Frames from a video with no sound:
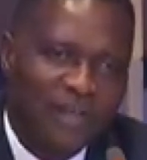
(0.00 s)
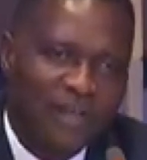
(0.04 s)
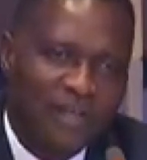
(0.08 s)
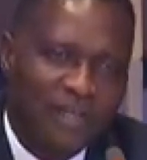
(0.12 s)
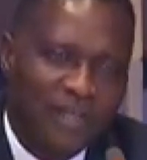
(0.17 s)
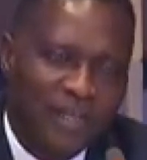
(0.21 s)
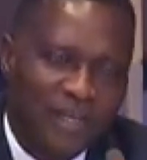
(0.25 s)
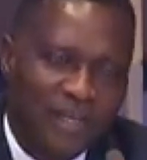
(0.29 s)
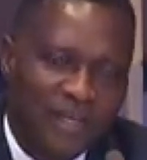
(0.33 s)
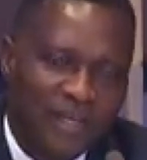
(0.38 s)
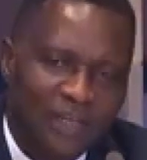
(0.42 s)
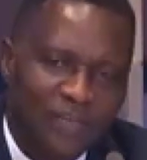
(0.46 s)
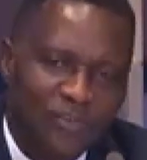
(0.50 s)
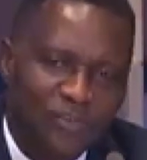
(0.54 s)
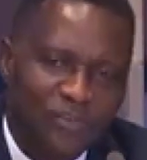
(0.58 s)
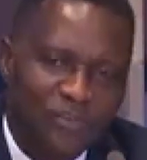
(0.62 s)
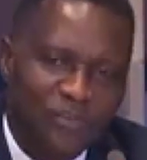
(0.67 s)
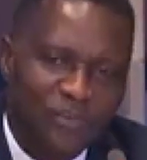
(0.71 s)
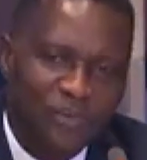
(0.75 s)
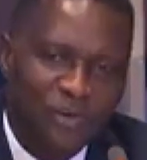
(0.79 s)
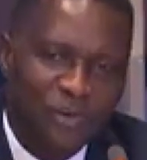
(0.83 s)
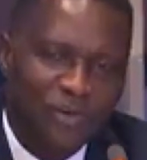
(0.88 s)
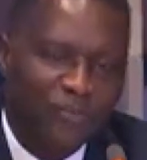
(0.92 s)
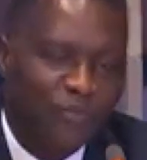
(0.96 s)
the
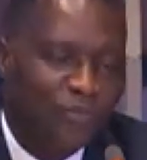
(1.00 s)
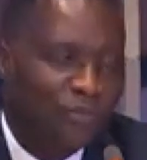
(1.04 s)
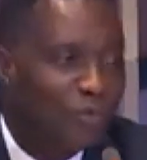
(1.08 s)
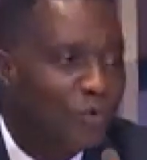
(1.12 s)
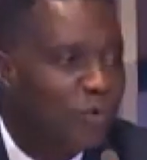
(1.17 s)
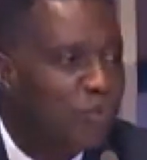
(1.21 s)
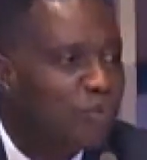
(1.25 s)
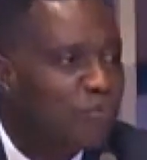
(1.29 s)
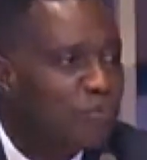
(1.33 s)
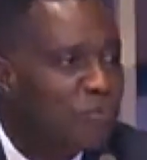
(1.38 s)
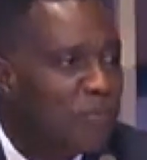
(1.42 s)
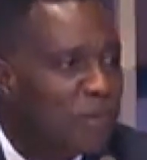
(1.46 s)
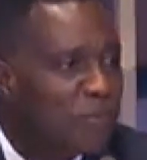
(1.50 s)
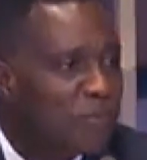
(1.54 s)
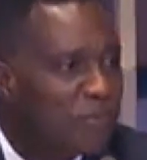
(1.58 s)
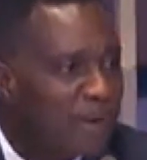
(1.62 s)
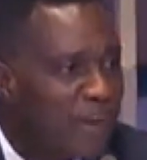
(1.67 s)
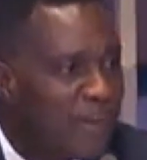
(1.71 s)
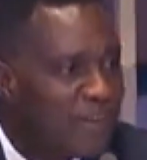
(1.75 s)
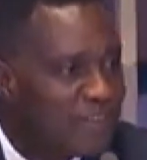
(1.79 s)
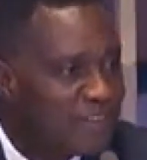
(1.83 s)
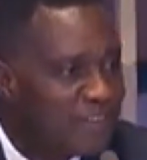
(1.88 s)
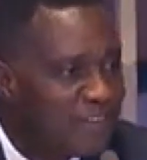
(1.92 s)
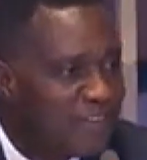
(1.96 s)
issue of rote
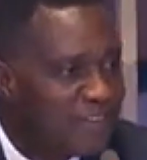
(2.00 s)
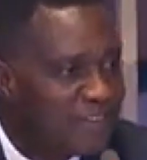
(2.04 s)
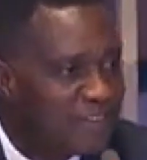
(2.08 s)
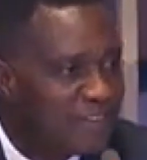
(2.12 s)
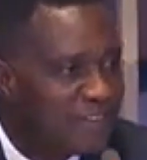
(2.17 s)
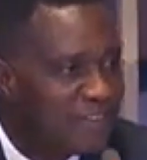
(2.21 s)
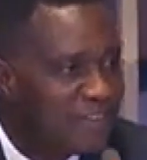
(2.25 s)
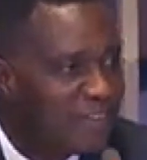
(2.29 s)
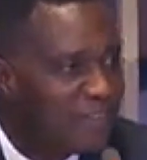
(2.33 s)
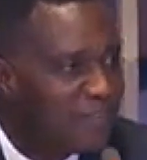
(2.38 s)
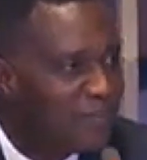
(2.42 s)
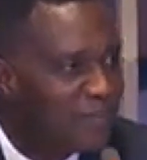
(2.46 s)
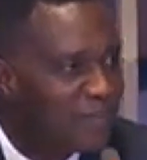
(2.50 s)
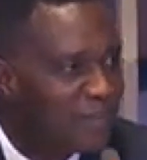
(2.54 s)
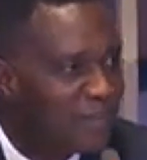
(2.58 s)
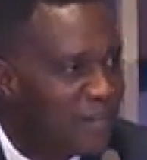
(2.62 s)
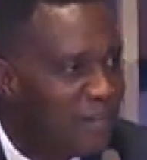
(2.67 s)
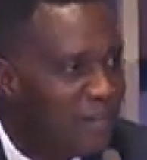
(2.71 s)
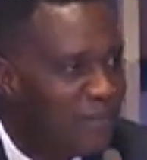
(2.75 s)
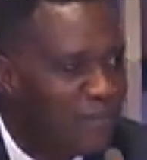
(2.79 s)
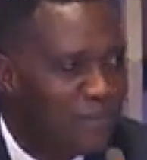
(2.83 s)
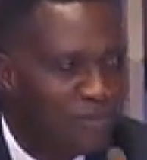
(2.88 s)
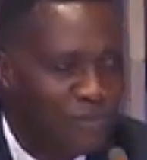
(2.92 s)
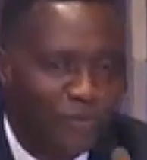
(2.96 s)
memorization. You
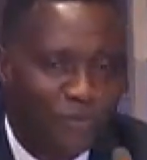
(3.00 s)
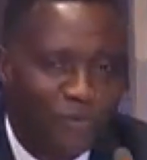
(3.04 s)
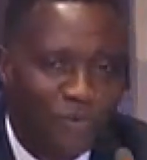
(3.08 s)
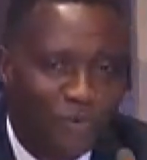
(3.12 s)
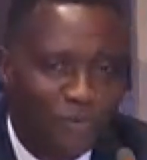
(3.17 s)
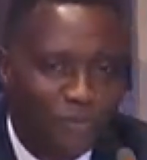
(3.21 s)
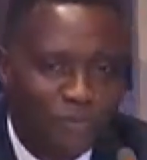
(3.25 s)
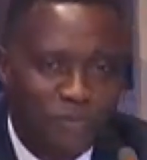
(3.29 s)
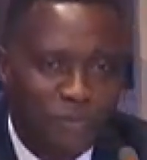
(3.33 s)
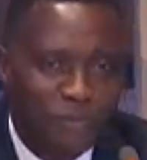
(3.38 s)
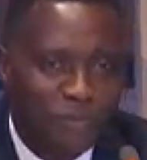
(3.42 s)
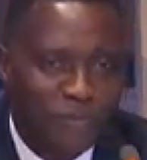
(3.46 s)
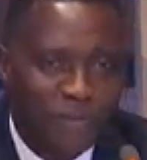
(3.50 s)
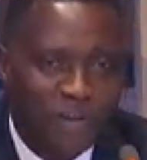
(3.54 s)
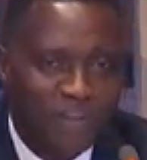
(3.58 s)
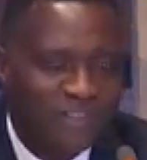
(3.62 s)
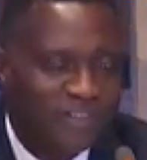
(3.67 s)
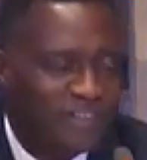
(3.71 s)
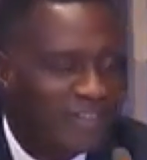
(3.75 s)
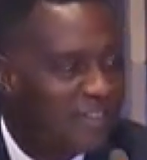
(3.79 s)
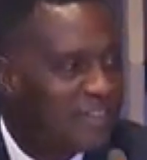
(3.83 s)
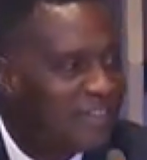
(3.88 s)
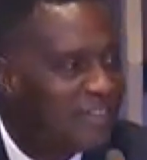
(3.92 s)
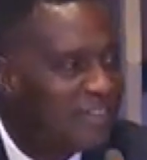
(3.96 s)
can't do rote
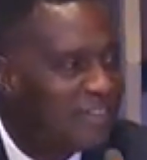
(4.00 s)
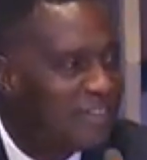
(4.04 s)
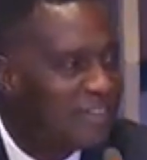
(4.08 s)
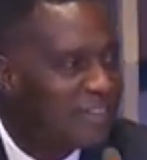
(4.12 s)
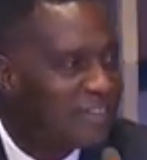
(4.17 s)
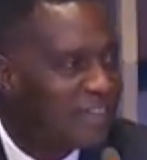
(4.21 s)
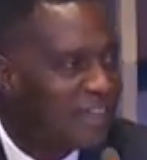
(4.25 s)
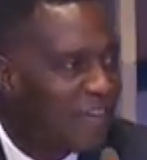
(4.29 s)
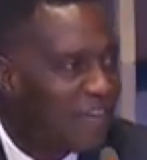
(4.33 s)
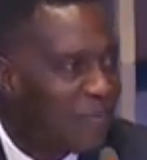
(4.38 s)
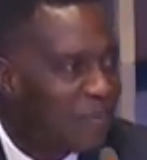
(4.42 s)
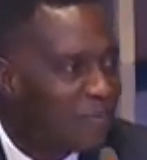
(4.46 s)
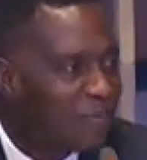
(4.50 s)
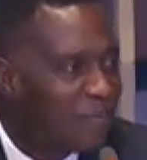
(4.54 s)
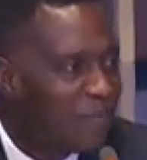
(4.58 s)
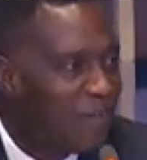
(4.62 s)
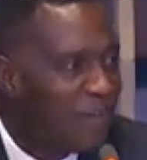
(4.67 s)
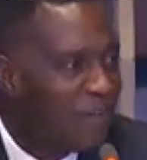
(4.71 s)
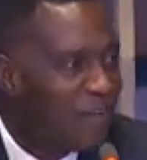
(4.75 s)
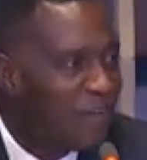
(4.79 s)
memorization in STEM.